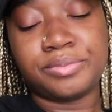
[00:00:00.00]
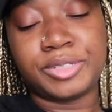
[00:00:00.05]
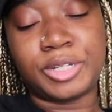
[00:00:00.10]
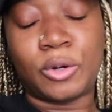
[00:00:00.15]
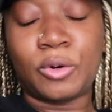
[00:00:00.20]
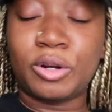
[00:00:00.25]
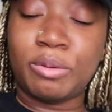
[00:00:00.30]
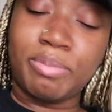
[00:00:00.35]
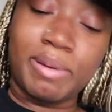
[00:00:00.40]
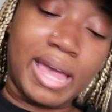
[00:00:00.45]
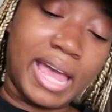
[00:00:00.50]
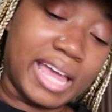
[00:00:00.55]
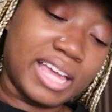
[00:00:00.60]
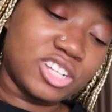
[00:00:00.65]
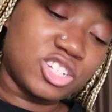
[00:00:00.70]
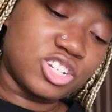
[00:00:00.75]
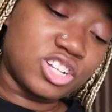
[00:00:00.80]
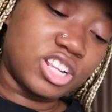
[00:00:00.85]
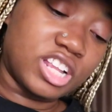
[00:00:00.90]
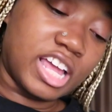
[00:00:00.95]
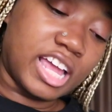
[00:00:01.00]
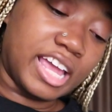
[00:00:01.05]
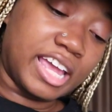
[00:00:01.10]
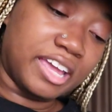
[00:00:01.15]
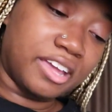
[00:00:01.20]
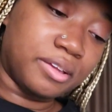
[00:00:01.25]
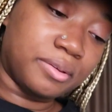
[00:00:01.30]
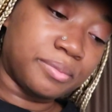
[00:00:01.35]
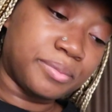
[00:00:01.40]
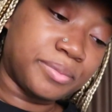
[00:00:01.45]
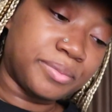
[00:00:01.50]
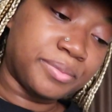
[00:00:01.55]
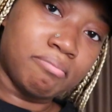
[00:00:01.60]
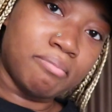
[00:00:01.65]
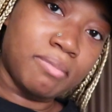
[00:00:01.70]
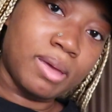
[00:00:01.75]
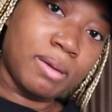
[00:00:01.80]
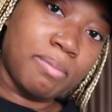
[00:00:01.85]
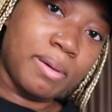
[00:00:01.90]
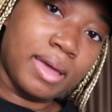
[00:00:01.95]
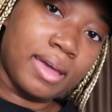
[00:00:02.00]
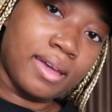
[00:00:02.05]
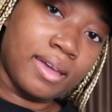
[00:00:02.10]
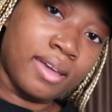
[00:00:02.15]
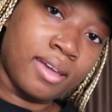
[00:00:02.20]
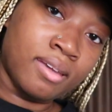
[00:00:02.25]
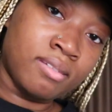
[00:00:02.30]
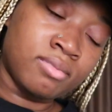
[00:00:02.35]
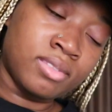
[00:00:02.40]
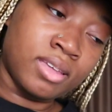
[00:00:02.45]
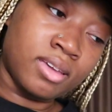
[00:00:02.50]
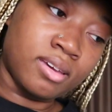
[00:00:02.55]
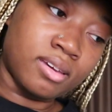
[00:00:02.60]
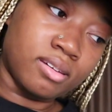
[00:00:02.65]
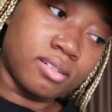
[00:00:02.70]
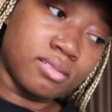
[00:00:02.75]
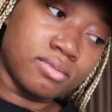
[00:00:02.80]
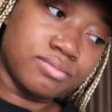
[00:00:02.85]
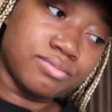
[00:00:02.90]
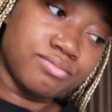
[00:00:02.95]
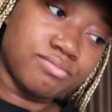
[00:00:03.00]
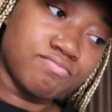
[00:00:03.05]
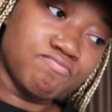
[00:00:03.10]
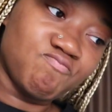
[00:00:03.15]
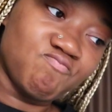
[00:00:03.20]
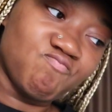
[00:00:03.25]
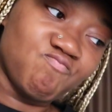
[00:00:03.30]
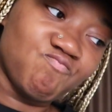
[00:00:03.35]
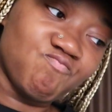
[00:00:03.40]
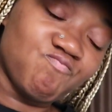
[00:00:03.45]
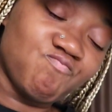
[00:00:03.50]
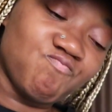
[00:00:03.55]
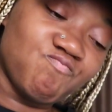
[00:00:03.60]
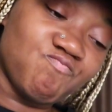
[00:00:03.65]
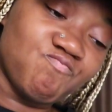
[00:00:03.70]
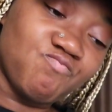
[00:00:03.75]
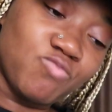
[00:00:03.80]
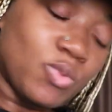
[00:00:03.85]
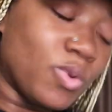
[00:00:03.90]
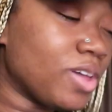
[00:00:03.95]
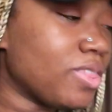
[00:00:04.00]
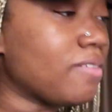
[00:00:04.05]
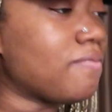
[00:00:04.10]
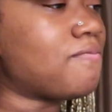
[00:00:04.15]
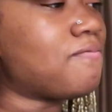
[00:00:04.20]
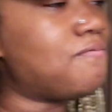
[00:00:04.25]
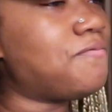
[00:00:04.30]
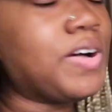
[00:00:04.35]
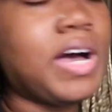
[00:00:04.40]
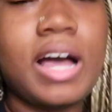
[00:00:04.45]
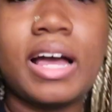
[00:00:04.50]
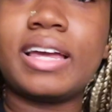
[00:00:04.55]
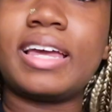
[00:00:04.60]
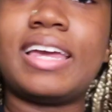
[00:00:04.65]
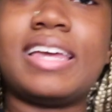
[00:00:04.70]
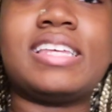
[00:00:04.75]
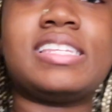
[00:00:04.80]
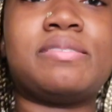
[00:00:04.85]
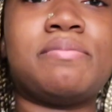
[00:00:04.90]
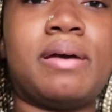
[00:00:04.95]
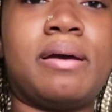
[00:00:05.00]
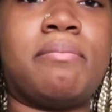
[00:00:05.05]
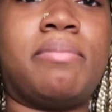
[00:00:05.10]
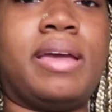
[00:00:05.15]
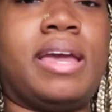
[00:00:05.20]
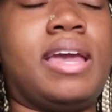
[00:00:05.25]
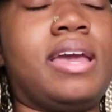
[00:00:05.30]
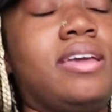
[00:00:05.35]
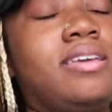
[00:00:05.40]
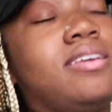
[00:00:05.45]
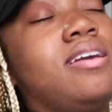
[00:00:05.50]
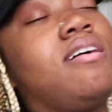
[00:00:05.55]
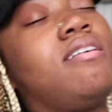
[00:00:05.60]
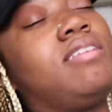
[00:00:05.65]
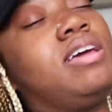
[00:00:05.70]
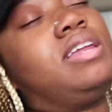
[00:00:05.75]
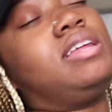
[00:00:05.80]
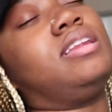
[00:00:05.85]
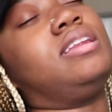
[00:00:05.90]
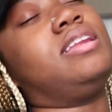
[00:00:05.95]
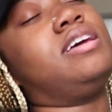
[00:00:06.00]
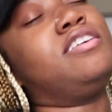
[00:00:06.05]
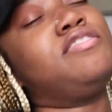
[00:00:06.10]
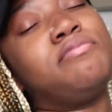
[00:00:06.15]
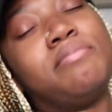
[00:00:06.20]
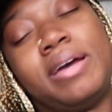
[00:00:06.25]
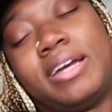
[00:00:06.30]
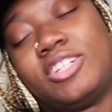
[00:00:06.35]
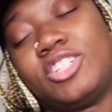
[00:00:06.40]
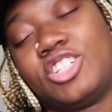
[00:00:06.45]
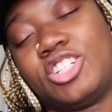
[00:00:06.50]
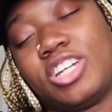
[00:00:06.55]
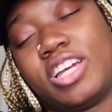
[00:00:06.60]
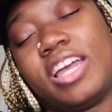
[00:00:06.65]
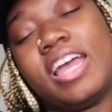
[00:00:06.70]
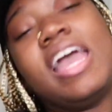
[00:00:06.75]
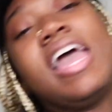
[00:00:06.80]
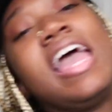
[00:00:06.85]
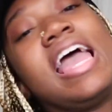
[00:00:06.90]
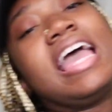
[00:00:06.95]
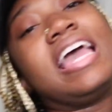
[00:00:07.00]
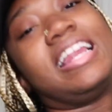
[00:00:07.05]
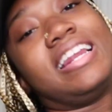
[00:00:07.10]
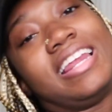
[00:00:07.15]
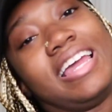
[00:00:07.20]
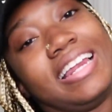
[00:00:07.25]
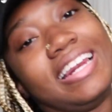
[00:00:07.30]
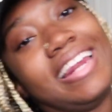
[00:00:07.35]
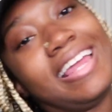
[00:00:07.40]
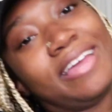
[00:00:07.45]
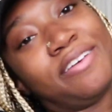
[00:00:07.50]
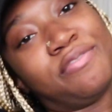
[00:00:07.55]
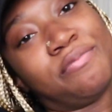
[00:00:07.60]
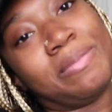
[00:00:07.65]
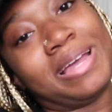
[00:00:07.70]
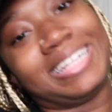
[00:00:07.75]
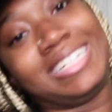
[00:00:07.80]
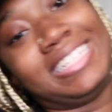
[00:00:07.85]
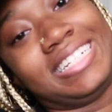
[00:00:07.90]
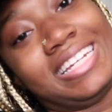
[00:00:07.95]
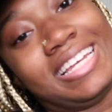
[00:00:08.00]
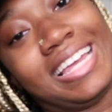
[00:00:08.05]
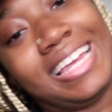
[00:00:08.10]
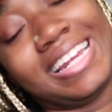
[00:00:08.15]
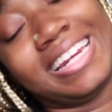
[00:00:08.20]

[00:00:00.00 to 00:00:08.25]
go to baggage claim. My bag ain't there. What the fuck is my bag, y'all? They done left my shit. They left my shit